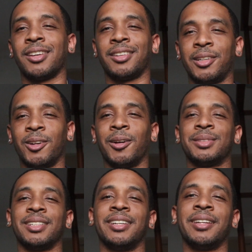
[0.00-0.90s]
You know what I'm
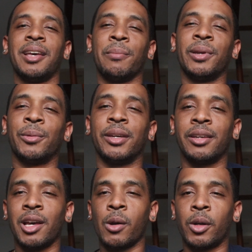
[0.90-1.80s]
saying? But anyway,
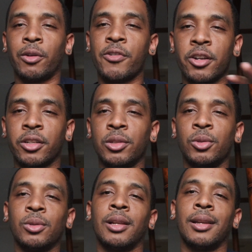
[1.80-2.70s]
without further
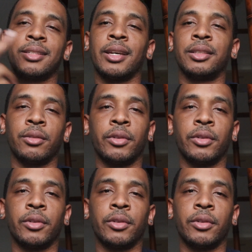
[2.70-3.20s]
ado, let's get into the